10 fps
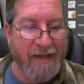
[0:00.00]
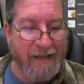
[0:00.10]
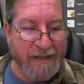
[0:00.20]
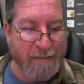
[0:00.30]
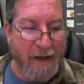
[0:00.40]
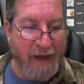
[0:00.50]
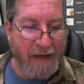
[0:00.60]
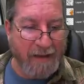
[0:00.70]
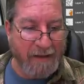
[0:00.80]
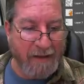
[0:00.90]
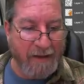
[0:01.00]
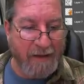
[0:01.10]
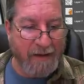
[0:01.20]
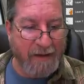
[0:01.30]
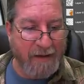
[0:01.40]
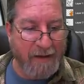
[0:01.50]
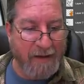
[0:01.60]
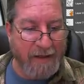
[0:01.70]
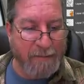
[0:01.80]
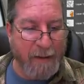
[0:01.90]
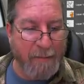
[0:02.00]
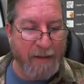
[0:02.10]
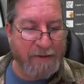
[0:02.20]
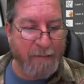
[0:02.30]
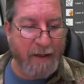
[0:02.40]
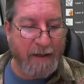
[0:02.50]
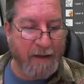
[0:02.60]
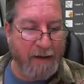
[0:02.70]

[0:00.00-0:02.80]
He's mine. He's my best buddy.